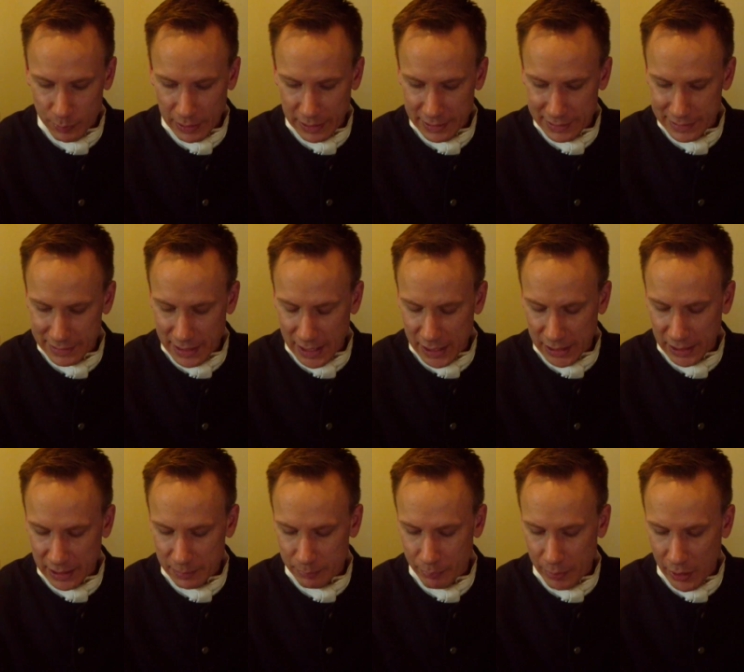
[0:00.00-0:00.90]
but
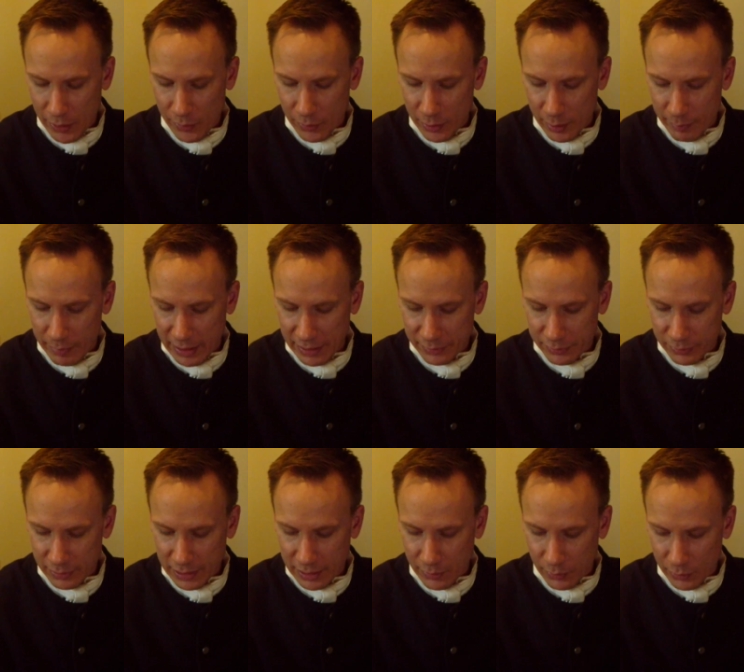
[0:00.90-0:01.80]
solid bone about
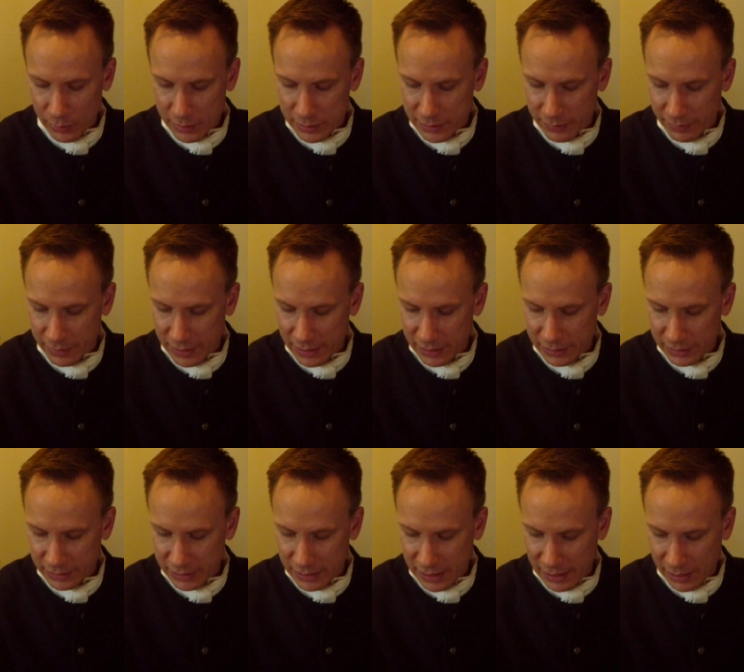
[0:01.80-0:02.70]
three quarters of an
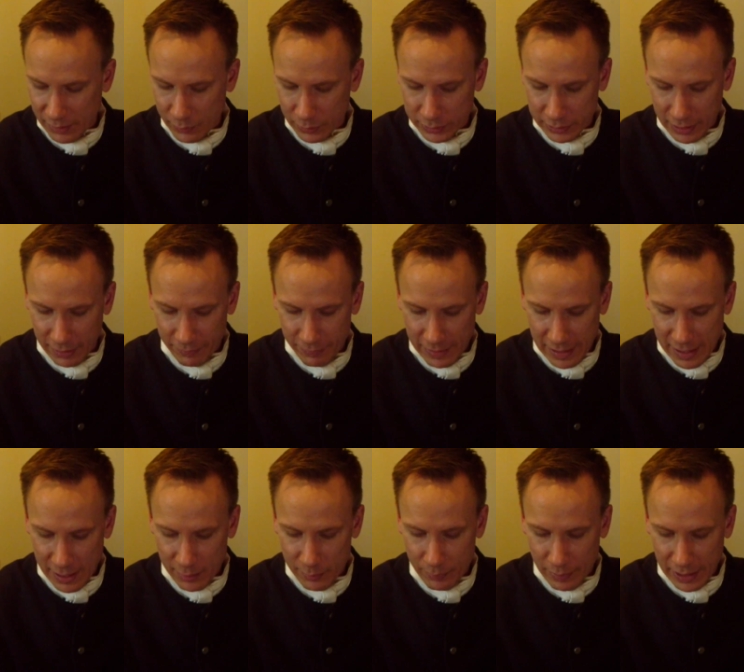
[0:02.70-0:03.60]
inch thick, which I
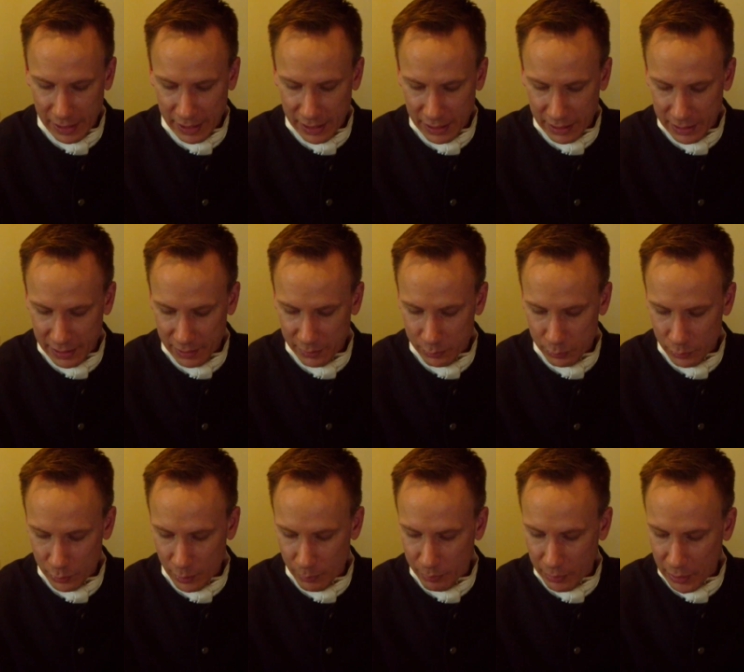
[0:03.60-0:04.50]
found by cutting
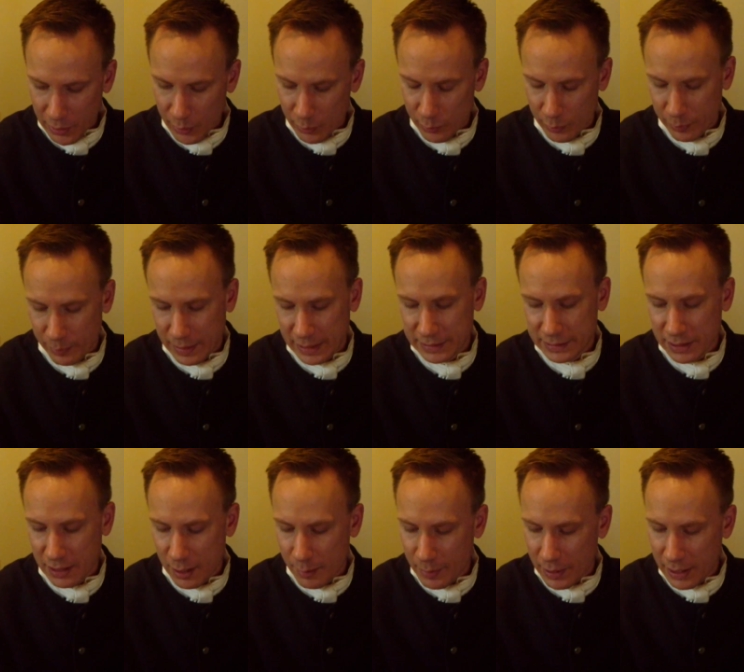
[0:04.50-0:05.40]
through the bone with my
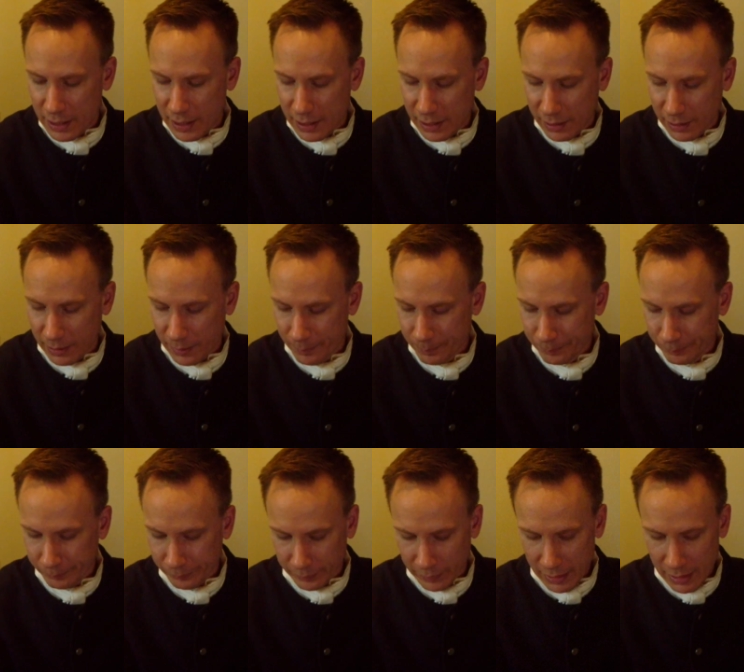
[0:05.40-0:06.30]
tomahawk.
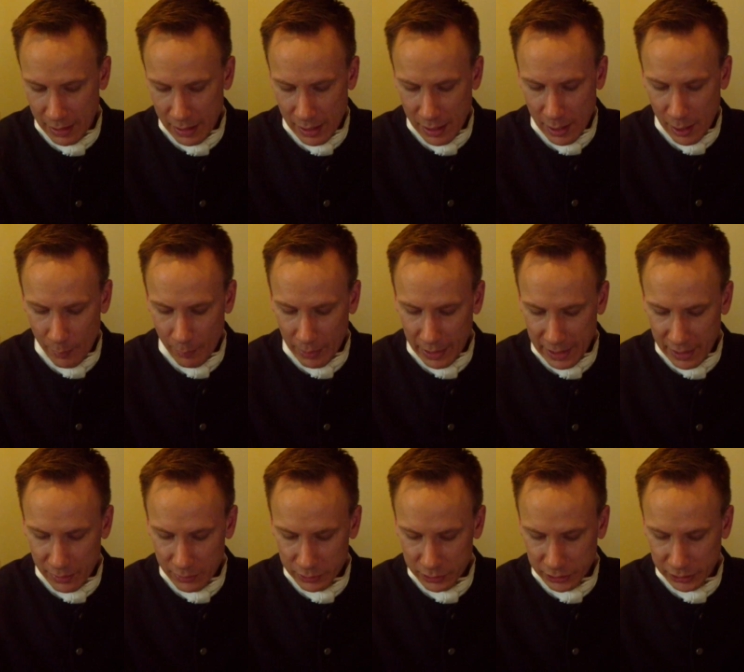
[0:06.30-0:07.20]
My
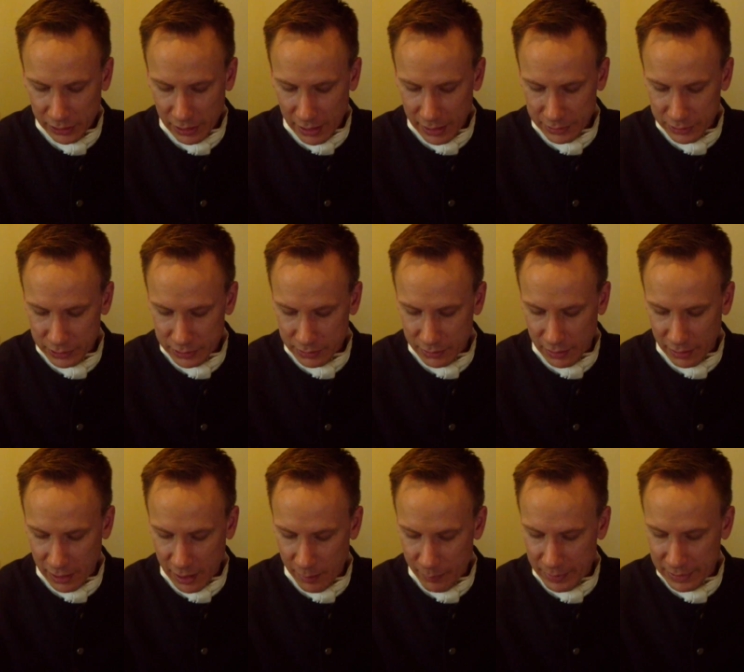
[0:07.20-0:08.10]
own shot
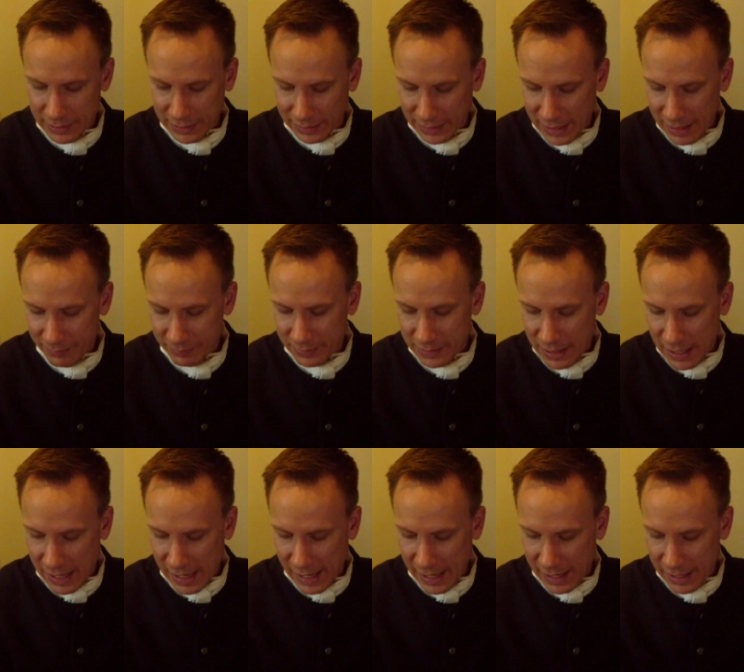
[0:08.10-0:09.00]
struck him in the left
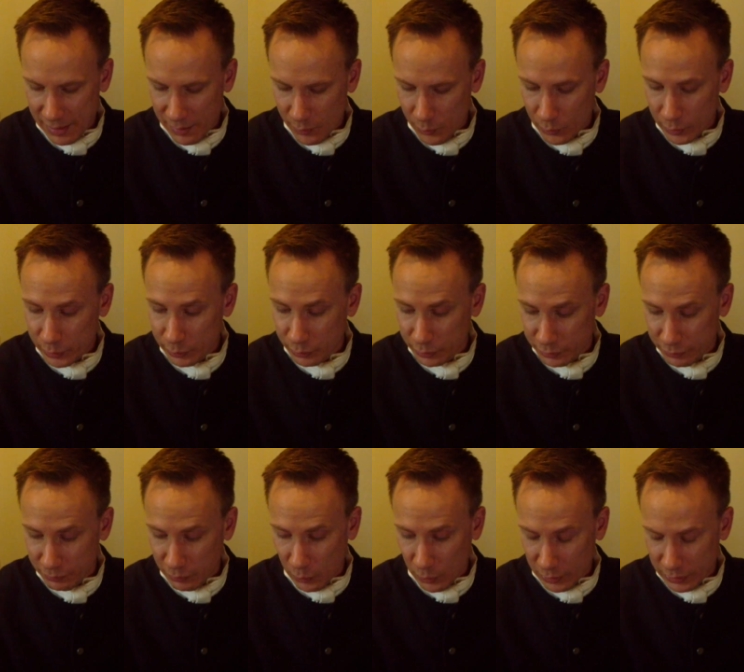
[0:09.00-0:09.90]
eye, which was
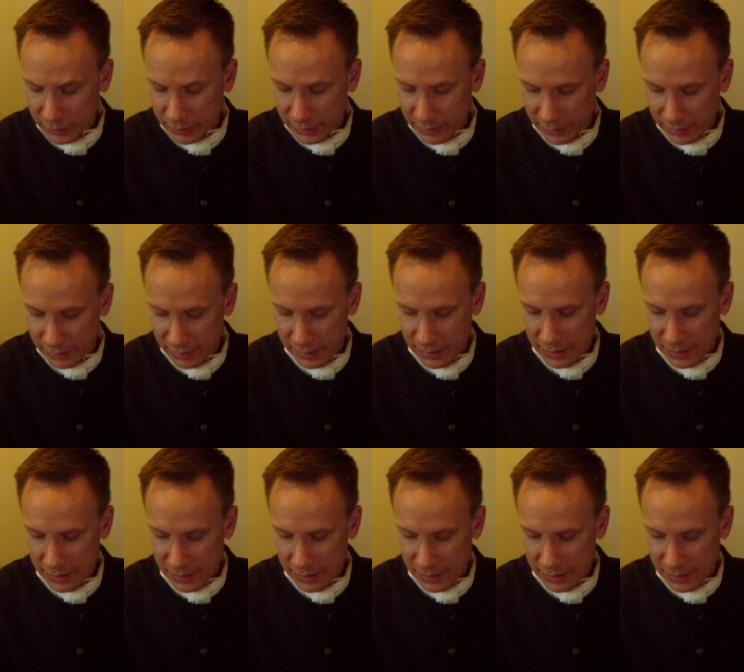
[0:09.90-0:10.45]
fortunate.